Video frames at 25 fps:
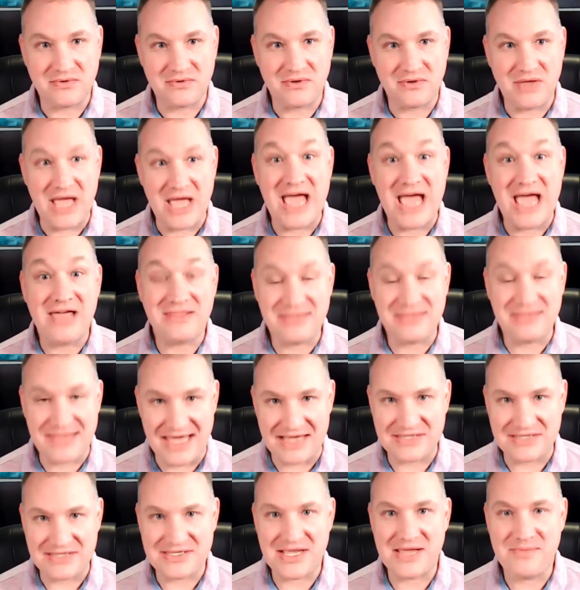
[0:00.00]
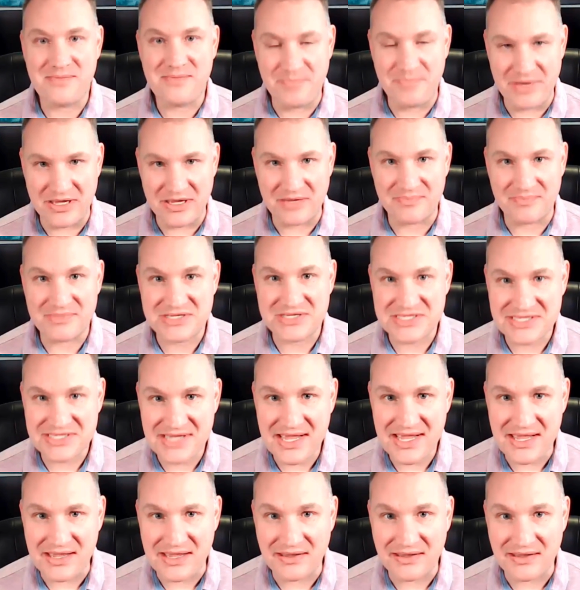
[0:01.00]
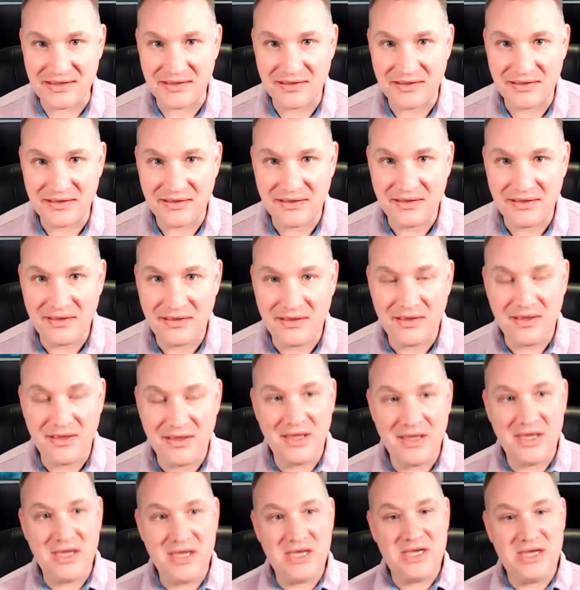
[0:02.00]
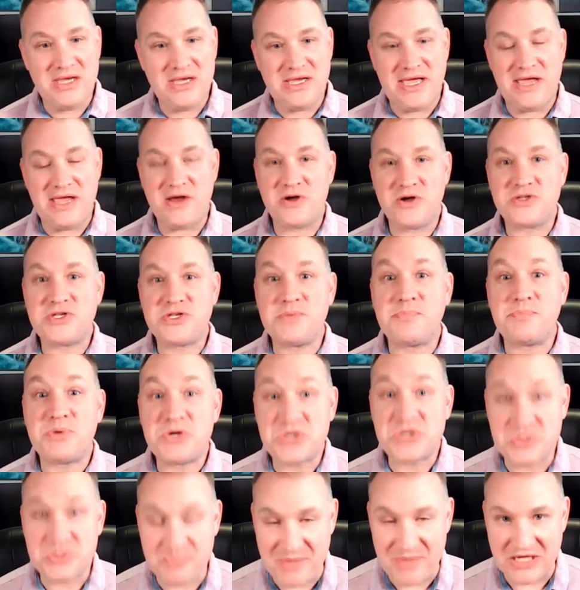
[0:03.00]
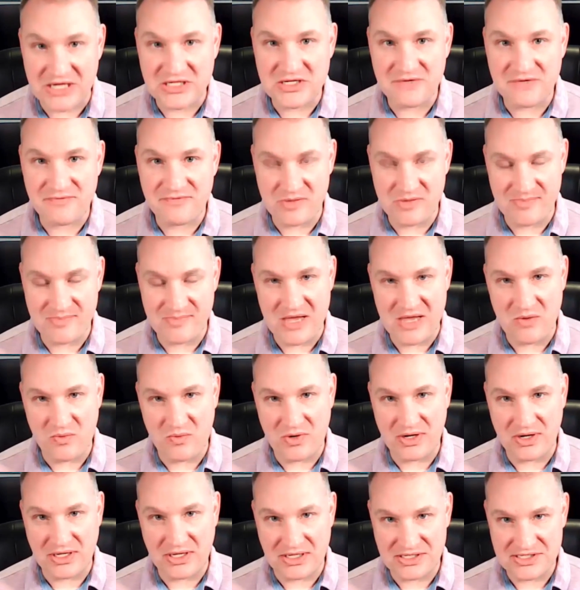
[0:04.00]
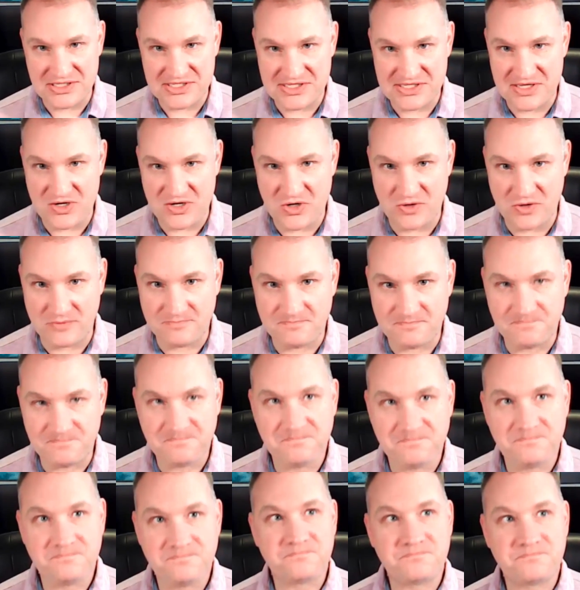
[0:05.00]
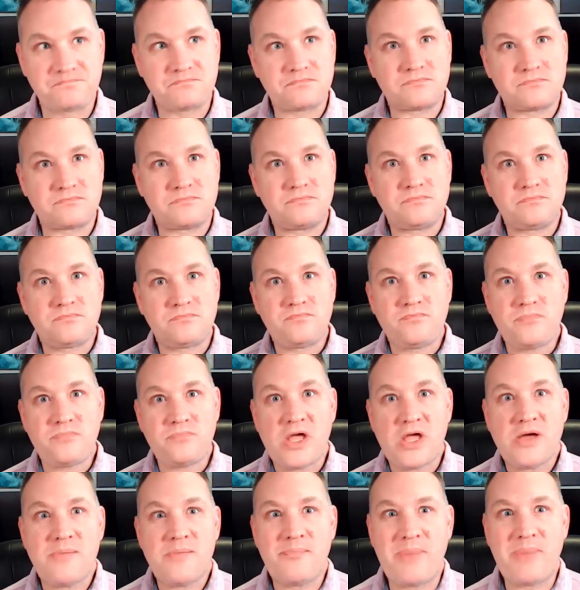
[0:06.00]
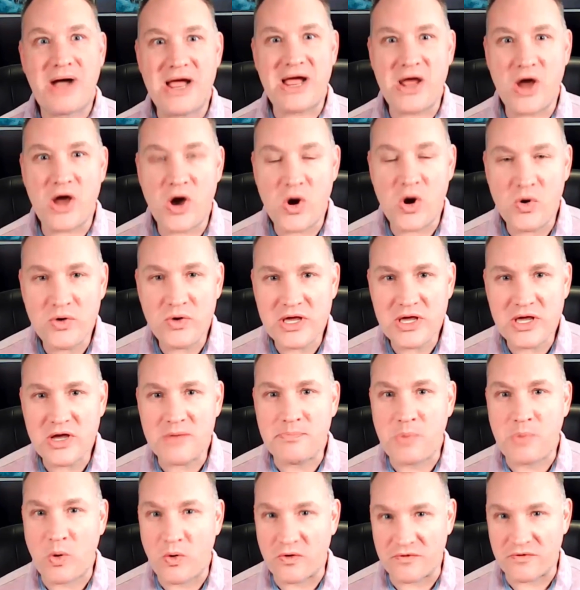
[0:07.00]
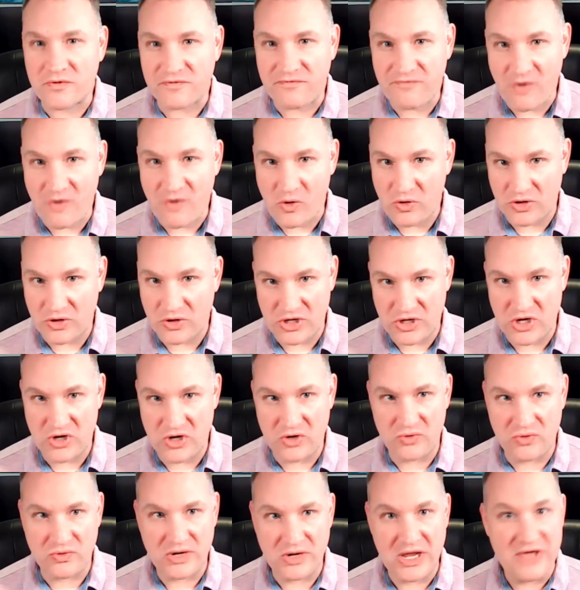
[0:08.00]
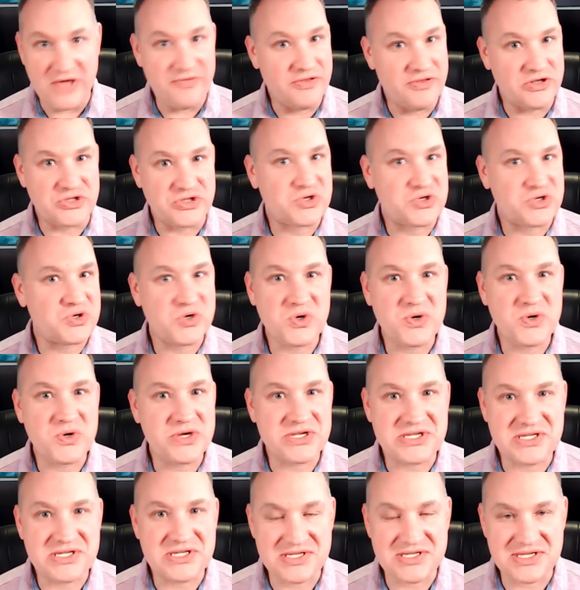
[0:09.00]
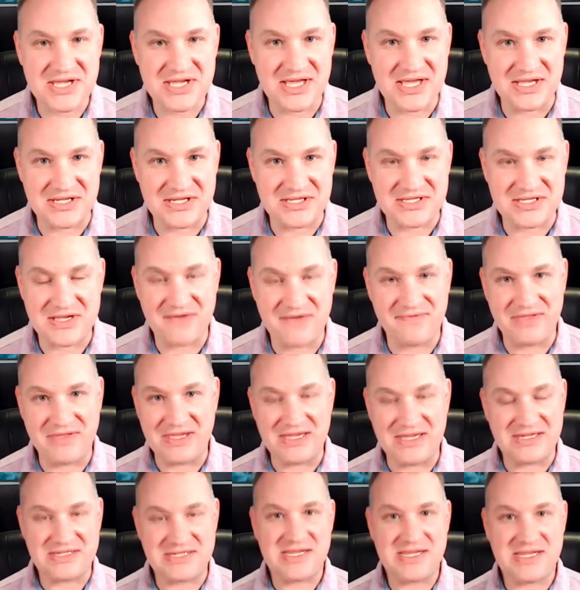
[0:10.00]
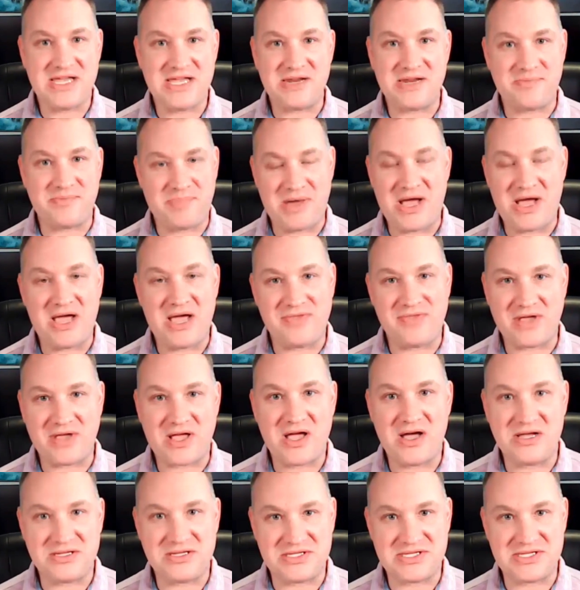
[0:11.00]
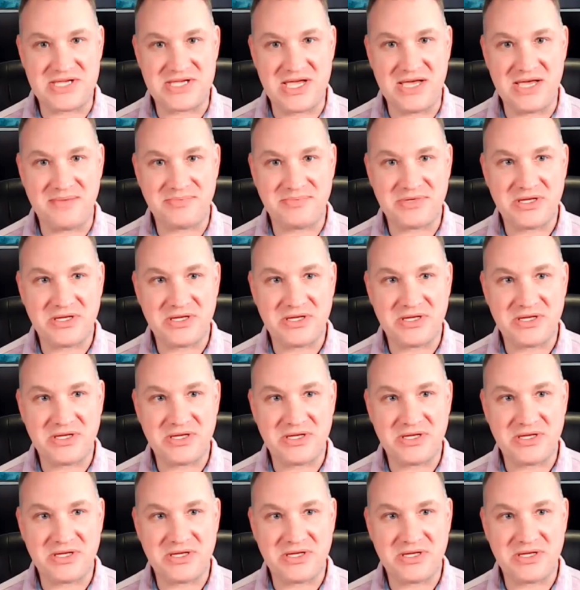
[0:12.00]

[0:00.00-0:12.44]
And that's a big mistake. Here's a perspective you may want to consider. By owning a portfolio in the truest sense of the intent behind the concept,